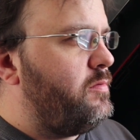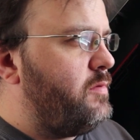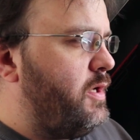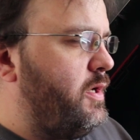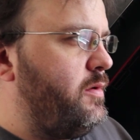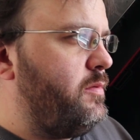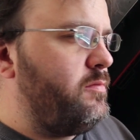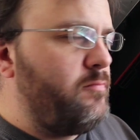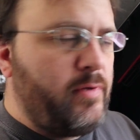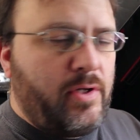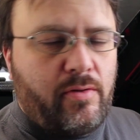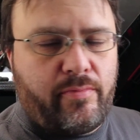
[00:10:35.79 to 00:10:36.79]

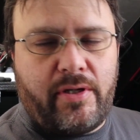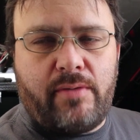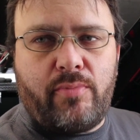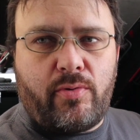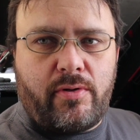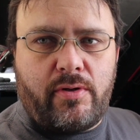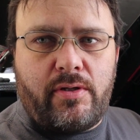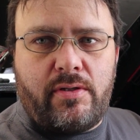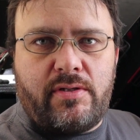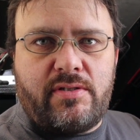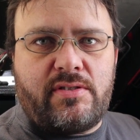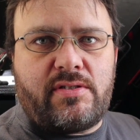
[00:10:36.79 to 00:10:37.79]
Rio read board
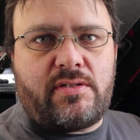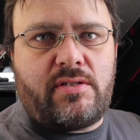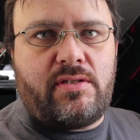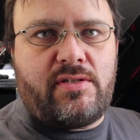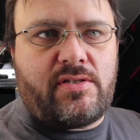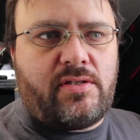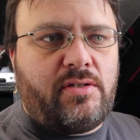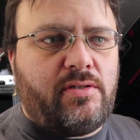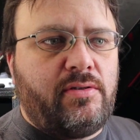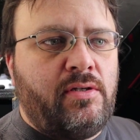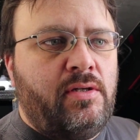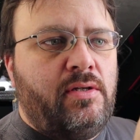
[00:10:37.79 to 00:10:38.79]
is
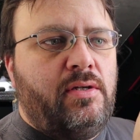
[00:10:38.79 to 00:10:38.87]
installed.